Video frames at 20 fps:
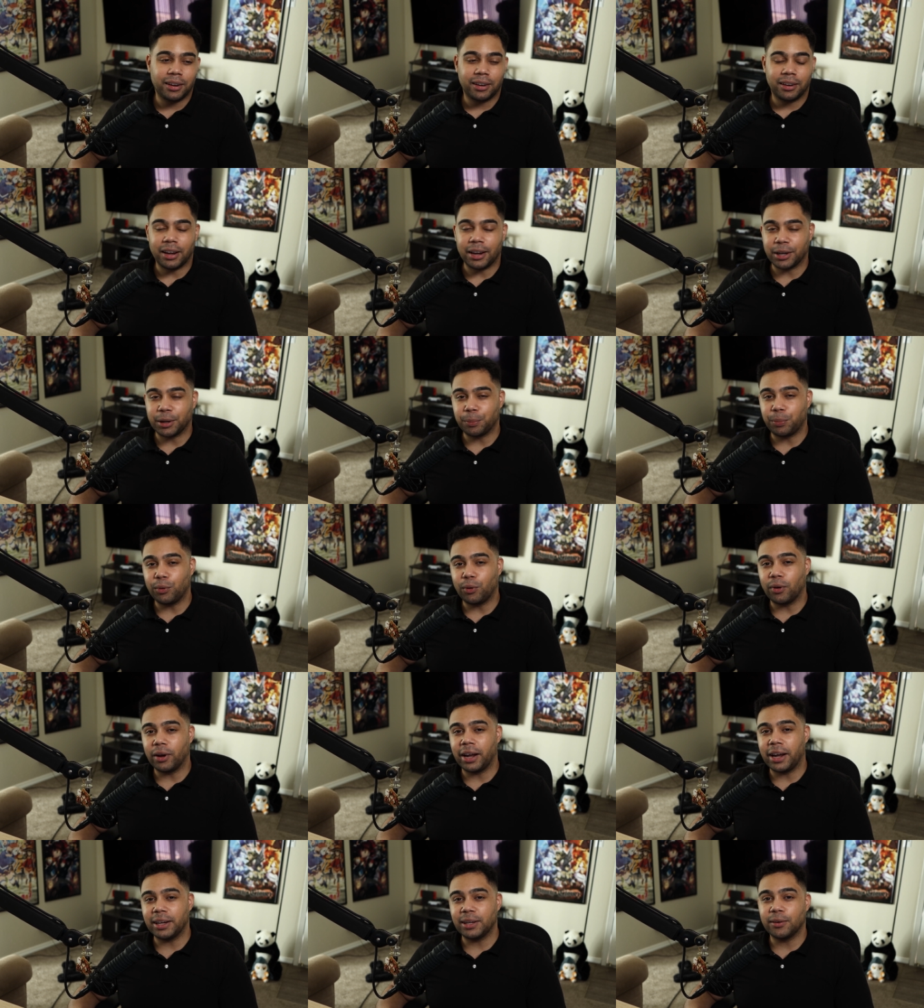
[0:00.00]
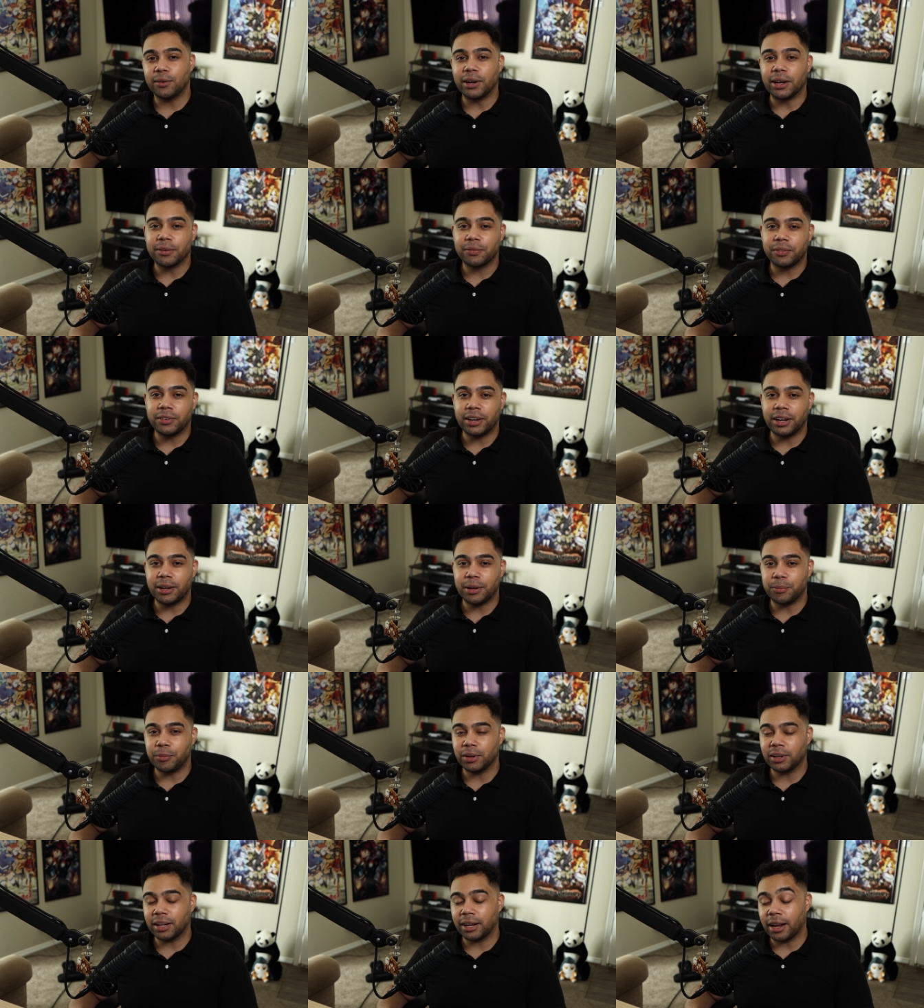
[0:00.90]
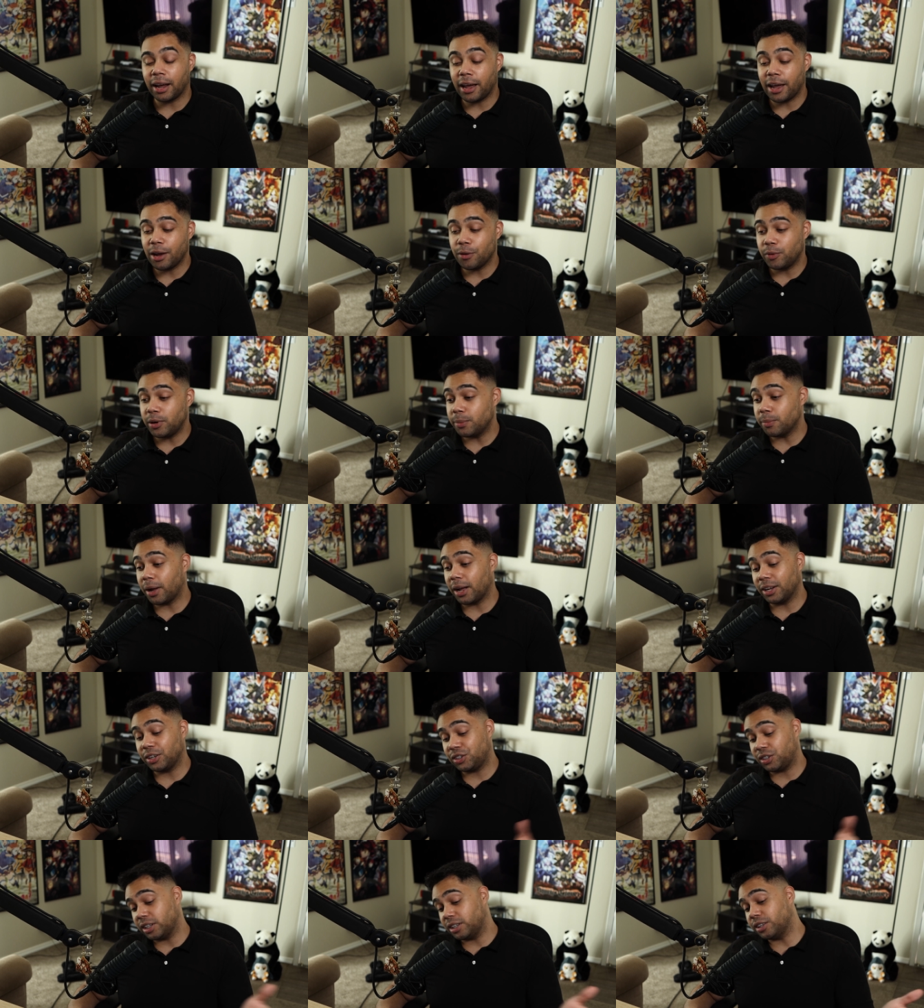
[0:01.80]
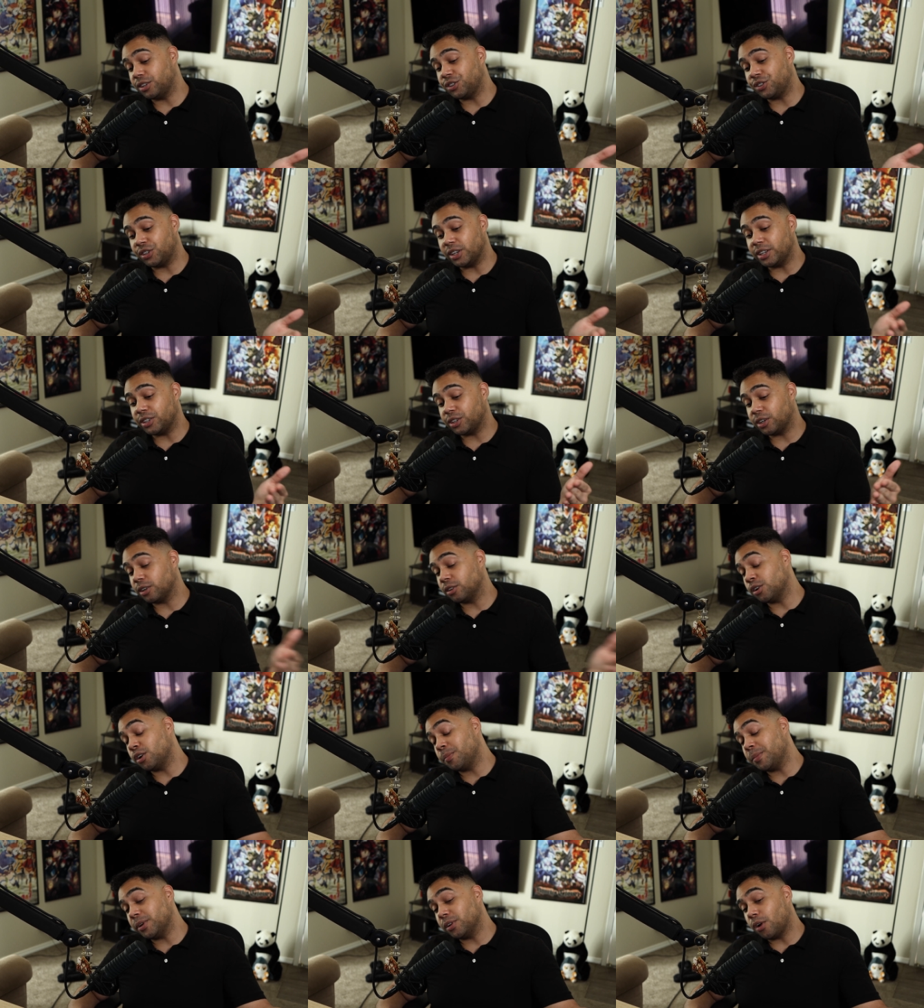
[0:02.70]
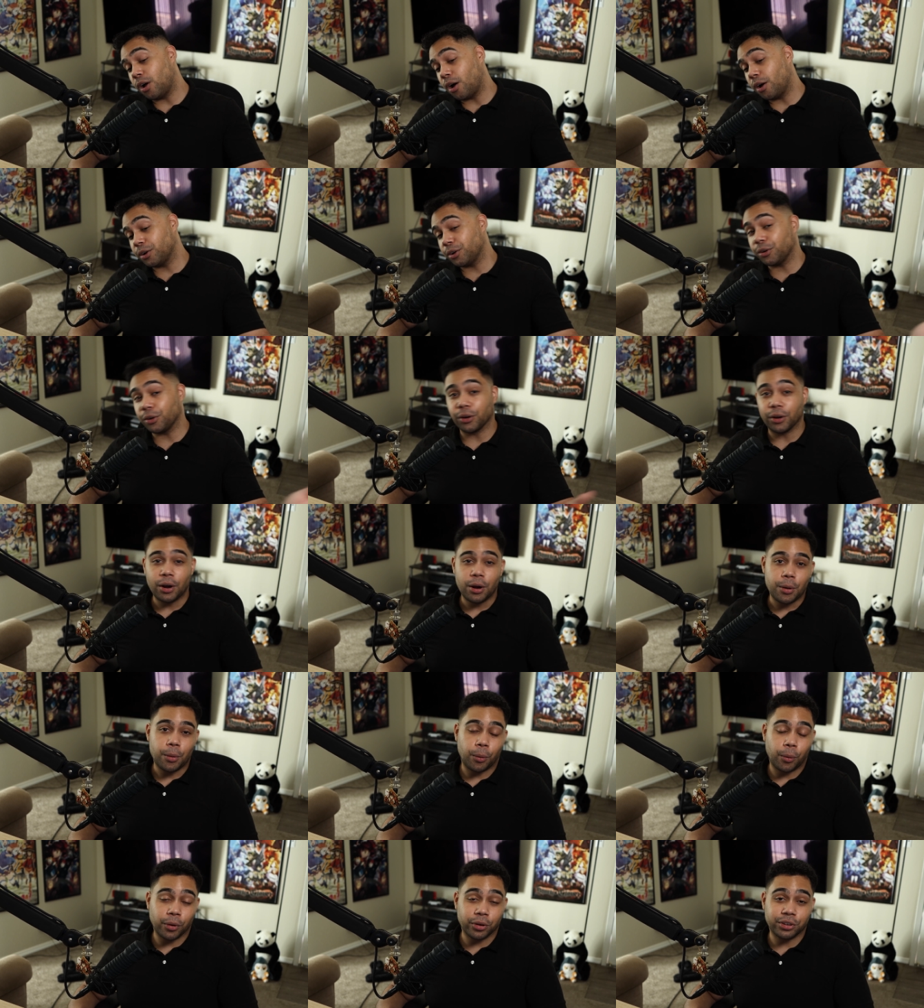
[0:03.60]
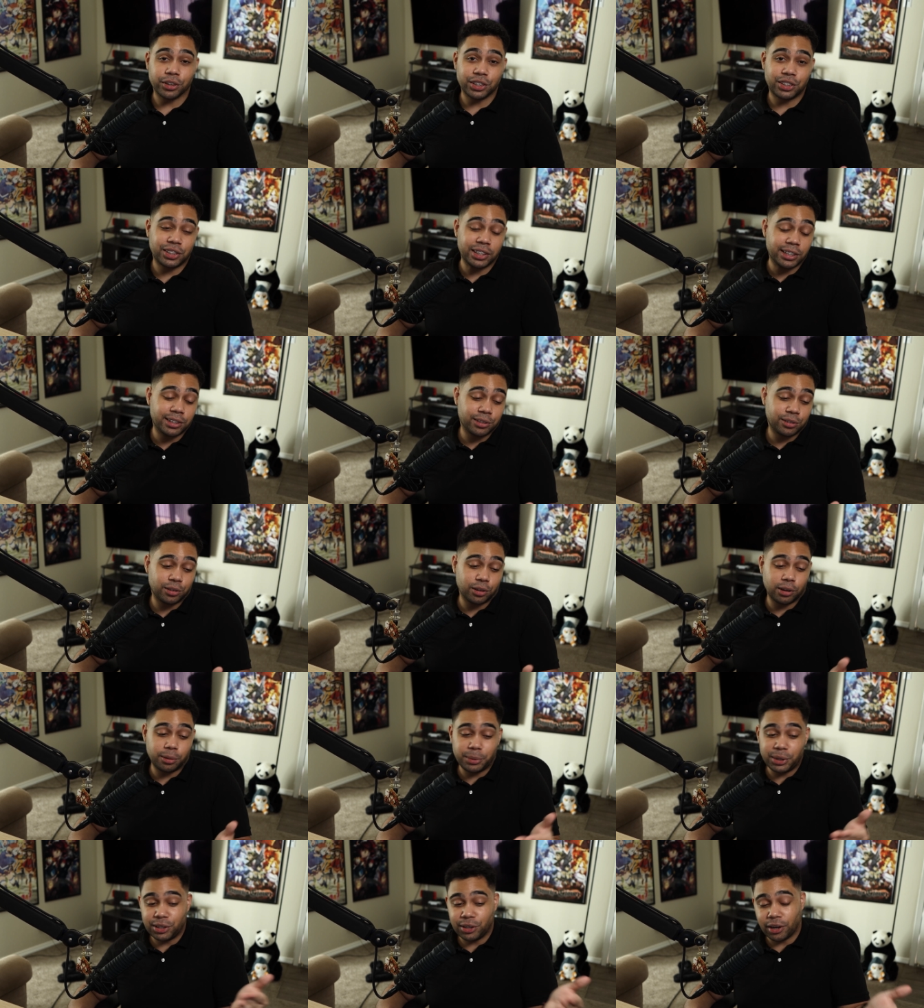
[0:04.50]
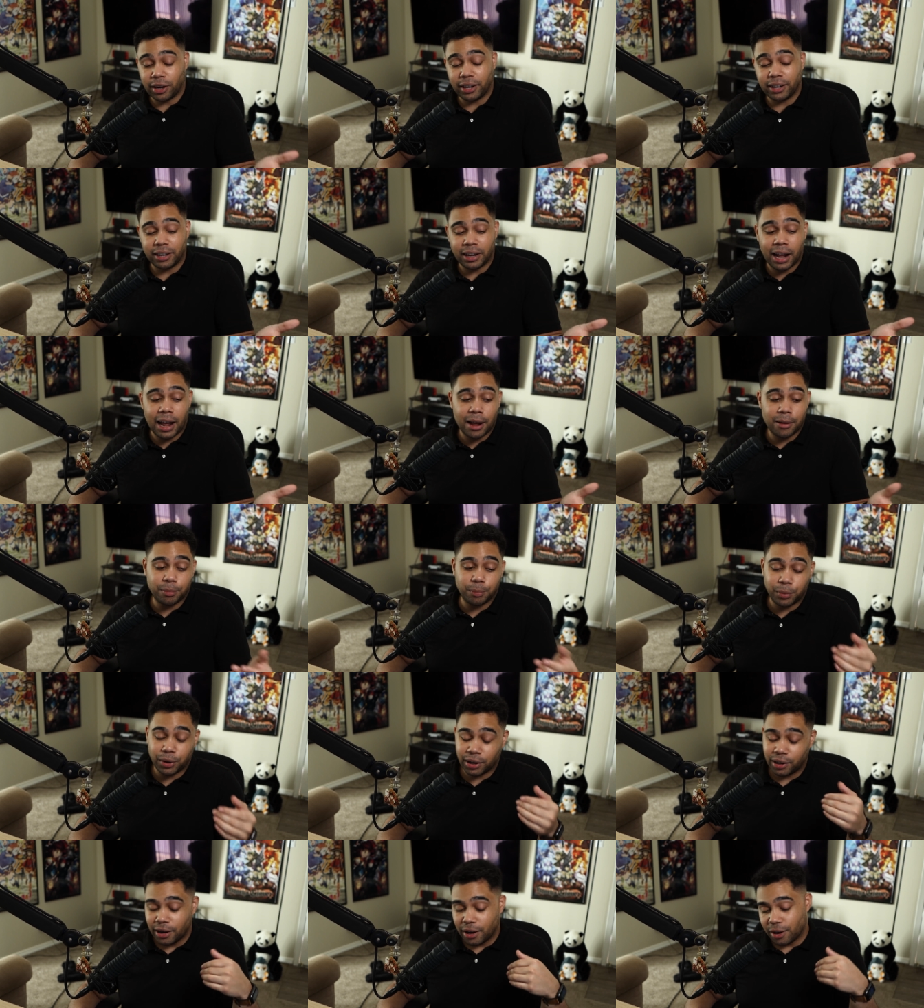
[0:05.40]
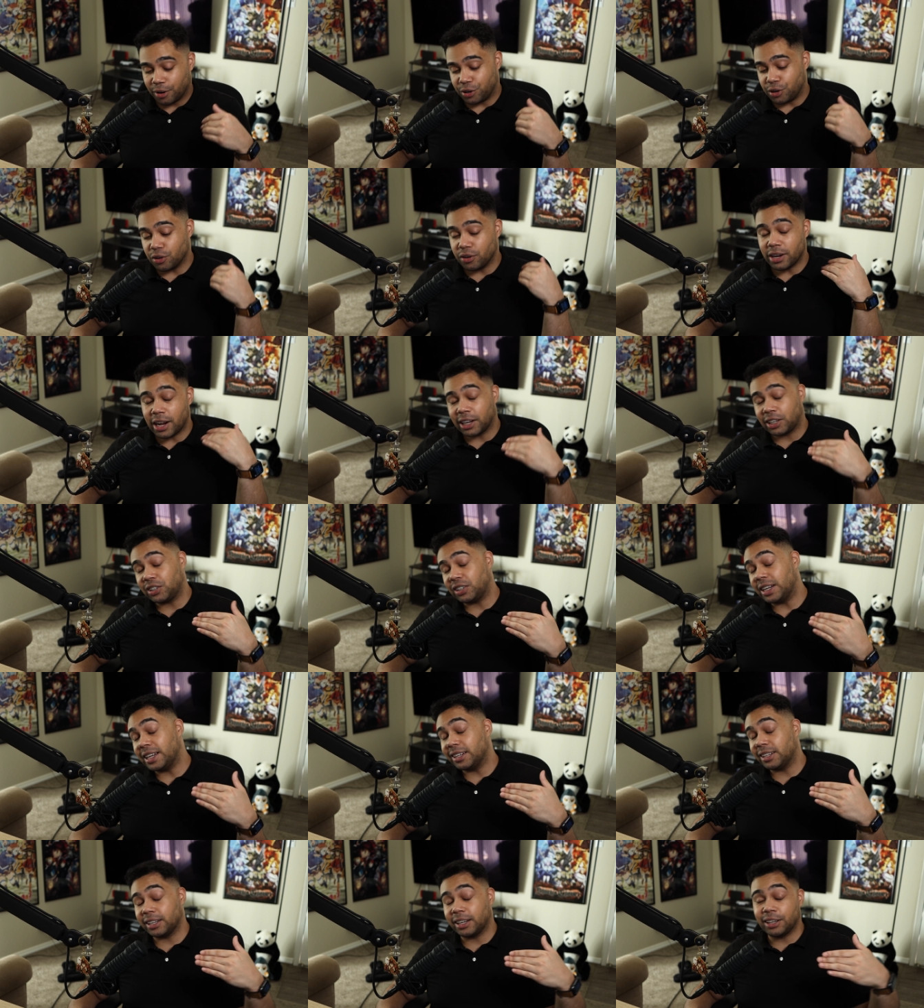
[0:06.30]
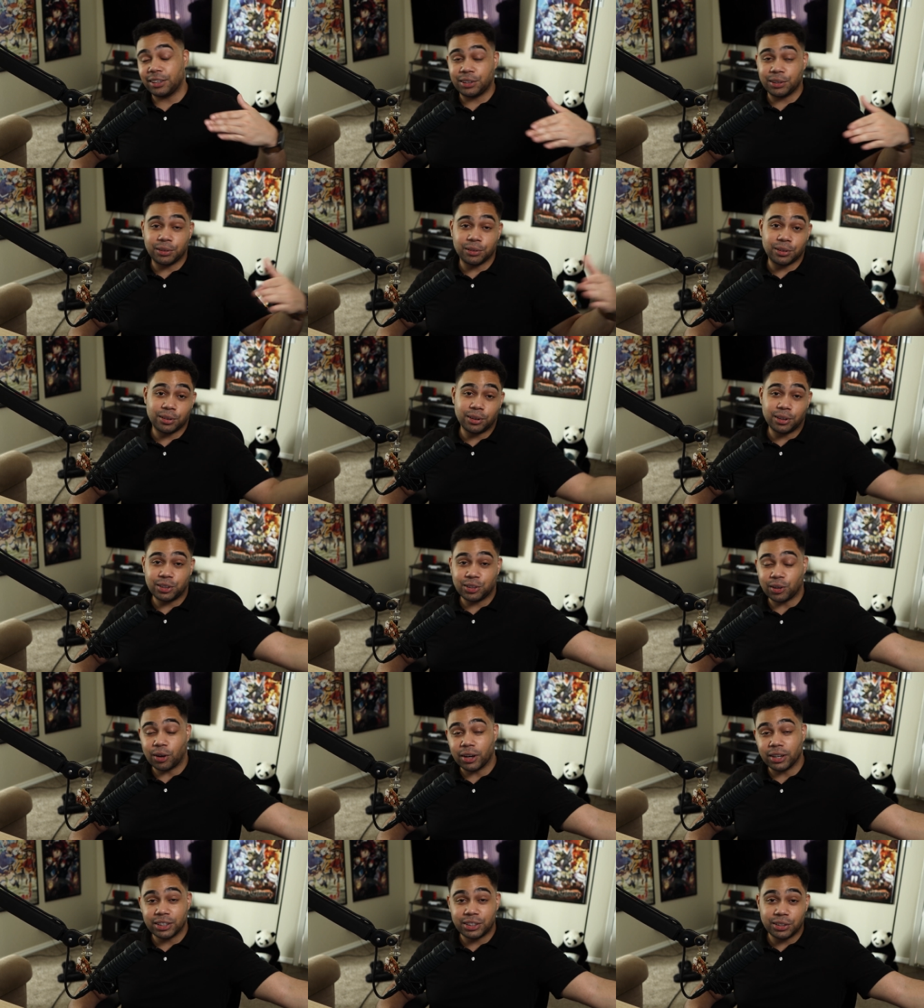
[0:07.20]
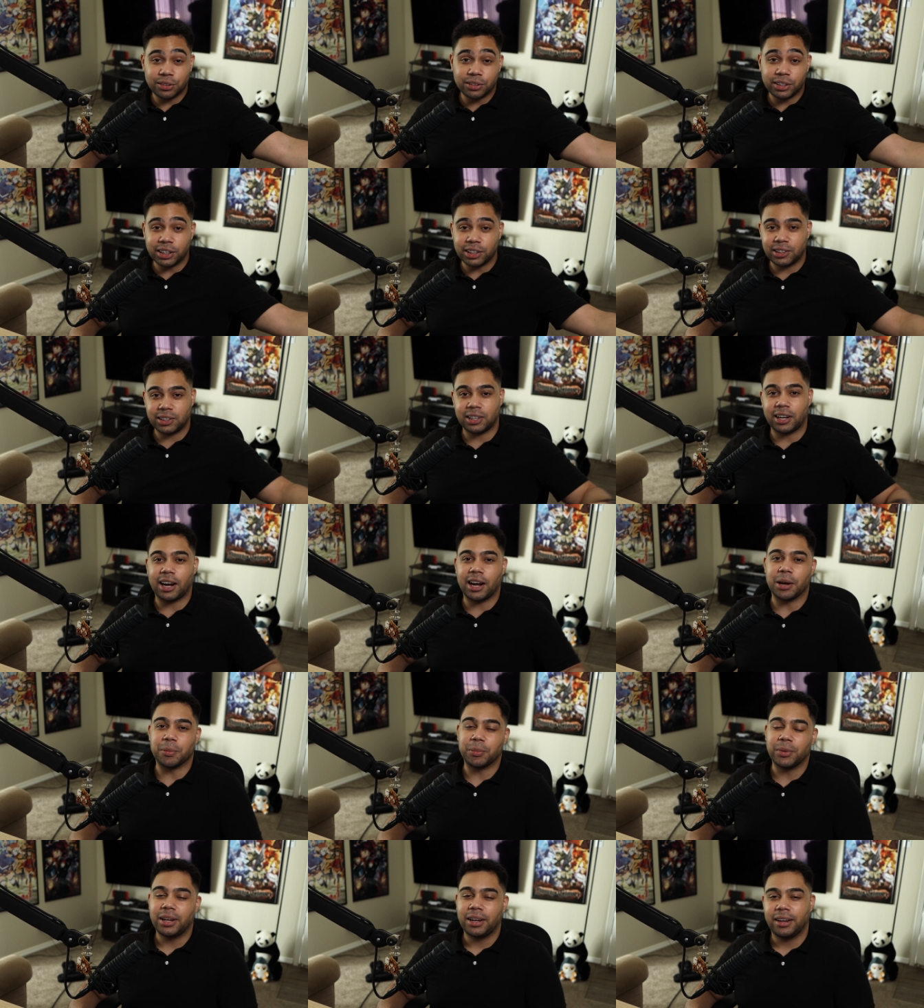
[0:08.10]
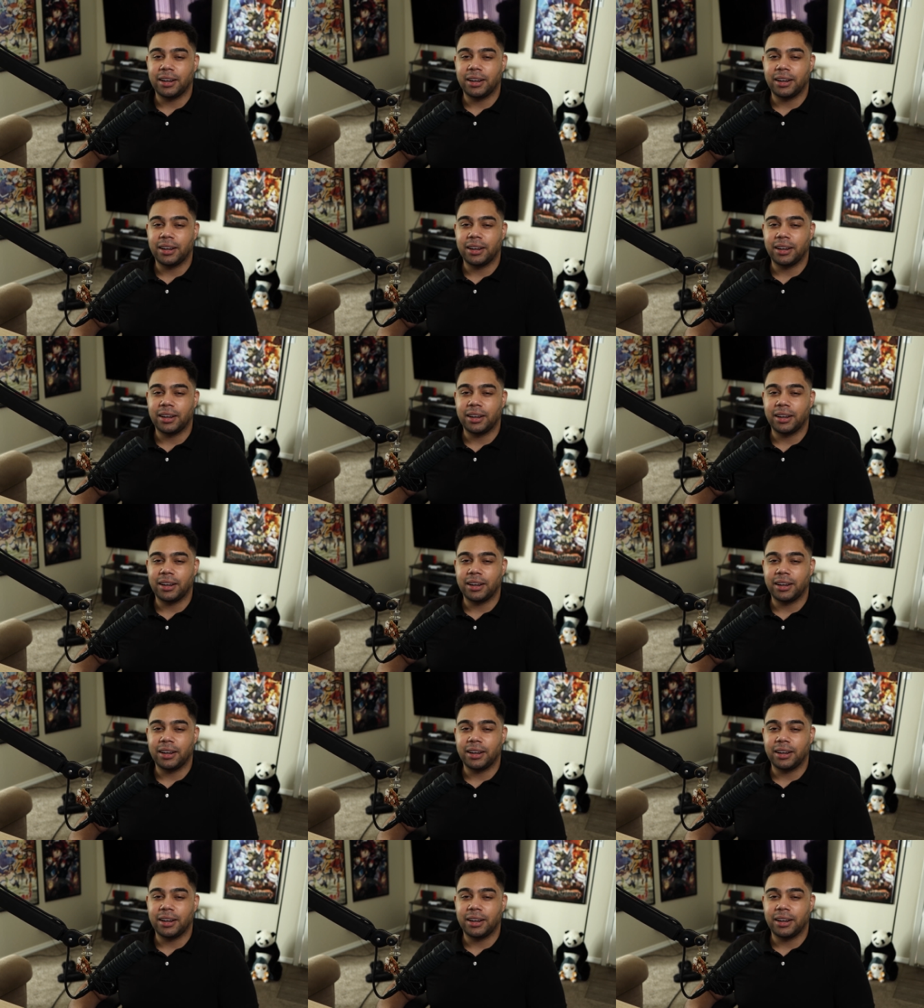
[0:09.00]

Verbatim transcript: it could pull a Halo Infinite and be like, hey, we might extend this season a little bit longer, or this season is going to be cut in half, but your next season isn't going to start until this time.